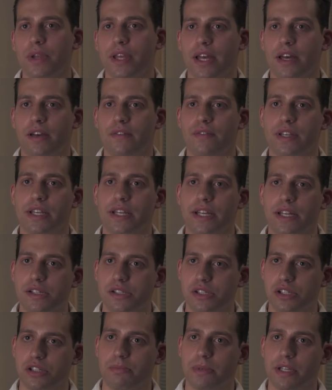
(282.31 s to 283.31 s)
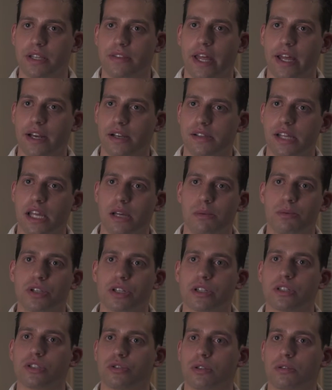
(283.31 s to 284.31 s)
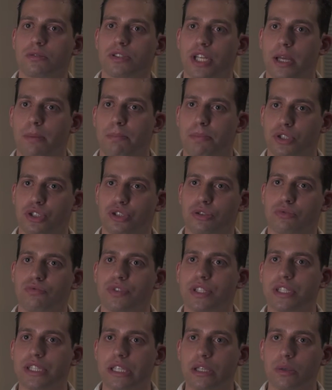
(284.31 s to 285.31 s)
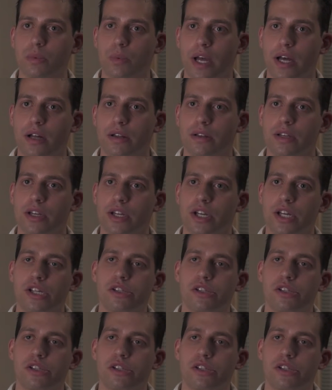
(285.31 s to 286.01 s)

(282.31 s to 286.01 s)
We have an instrument that is able to control temperature really well.